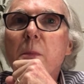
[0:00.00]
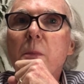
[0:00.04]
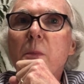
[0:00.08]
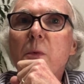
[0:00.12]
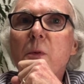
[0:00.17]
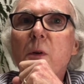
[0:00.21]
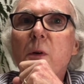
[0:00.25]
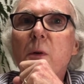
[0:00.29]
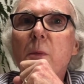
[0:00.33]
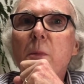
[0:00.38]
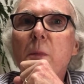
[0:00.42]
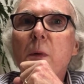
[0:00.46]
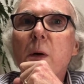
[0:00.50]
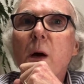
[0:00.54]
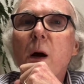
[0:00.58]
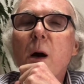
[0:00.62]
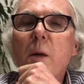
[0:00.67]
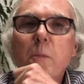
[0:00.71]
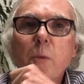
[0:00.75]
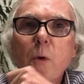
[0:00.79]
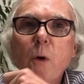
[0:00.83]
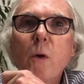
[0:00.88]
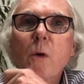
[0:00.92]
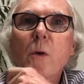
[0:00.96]

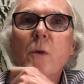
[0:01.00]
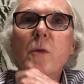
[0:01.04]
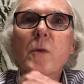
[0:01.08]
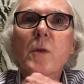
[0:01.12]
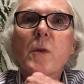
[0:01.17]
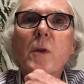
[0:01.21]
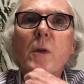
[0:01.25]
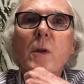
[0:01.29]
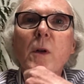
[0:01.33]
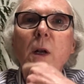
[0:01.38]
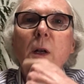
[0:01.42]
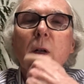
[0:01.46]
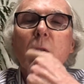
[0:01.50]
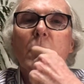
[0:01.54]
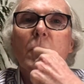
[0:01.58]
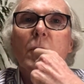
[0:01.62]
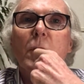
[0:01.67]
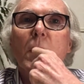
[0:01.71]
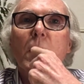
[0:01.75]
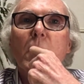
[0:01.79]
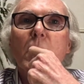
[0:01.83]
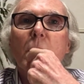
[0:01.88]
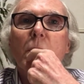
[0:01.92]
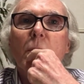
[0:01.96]
hop growers in the United
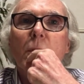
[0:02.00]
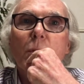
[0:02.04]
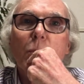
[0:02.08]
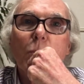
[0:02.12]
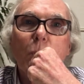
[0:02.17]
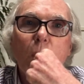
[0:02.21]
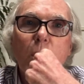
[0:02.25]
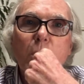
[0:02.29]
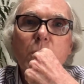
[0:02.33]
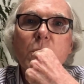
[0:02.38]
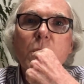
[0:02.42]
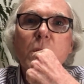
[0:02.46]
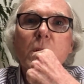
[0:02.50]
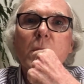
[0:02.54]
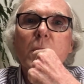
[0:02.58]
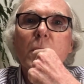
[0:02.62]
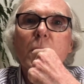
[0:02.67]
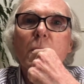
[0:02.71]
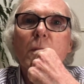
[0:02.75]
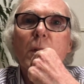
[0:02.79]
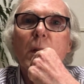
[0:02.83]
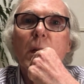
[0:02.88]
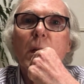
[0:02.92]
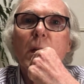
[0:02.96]
States and Washington
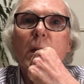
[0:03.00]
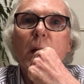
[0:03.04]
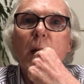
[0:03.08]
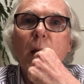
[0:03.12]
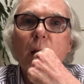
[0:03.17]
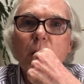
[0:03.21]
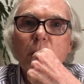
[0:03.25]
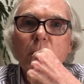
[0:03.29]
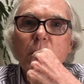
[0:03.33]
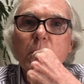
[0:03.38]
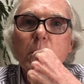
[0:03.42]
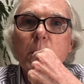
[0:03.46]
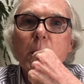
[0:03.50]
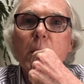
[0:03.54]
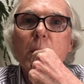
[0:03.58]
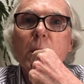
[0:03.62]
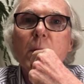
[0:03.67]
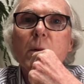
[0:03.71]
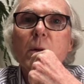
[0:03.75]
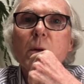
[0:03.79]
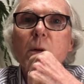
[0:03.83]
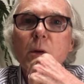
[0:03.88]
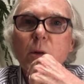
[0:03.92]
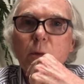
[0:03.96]
State have
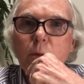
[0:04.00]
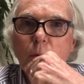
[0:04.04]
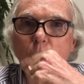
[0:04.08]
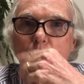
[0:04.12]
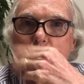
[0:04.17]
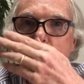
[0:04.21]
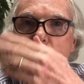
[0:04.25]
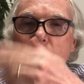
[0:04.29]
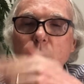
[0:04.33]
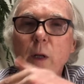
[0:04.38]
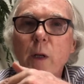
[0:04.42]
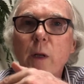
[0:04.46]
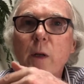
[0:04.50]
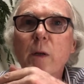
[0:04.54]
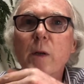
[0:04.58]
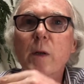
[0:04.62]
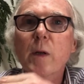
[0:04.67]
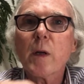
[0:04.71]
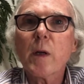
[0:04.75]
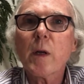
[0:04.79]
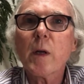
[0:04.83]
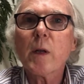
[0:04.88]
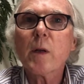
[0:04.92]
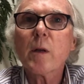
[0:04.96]
been growing it
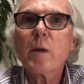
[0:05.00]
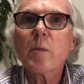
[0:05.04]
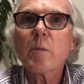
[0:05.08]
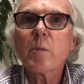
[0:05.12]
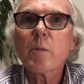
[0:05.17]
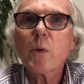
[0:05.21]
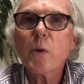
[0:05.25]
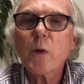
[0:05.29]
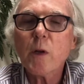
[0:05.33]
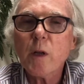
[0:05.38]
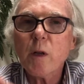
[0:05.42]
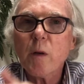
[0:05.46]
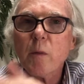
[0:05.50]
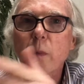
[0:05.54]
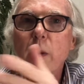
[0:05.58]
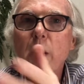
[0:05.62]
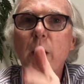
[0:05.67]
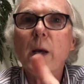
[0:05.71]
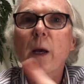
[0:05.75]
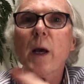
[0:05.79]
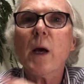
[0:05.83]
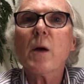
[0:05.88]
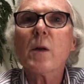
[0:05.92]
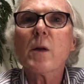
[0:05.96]
and putting it
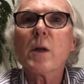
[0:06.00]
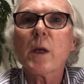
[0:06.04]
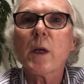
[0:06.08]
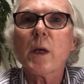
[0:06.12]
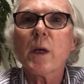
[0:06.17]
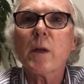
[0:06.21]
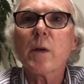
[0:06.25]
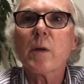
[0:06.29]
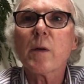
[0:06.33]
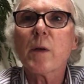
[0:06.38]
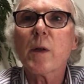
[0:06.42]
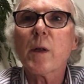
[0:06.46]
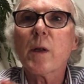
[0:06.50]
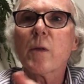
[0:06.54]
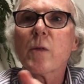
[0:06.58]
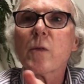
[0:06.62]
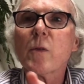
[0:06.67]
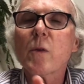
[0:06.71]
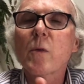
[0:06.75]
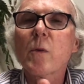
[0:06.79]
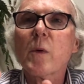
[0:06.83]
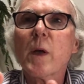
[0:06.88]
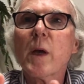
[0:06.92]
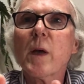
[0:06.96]
back out again. And
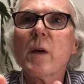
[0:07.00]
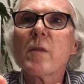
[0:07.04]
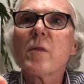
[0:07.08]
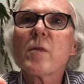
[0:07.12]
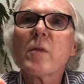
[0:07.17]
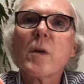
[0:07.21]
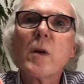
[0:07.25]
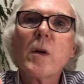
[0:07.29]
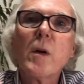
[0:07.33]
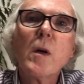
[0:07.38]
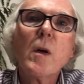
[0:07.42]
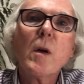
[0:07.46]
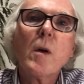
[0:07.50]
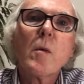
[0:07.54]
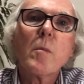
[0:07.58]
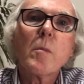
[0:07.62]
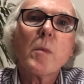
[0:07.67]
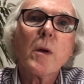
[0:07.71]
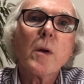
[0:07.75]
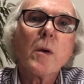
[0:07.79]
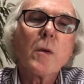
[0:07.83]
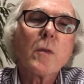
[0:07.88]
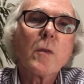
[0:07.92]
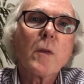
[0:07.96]
so we have
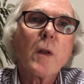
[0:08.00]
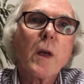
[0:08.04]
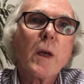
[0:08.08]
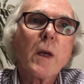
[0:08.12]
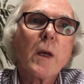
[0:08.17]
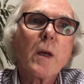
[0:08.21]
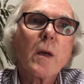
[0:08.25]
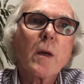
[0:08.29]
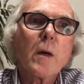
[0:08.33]
beers like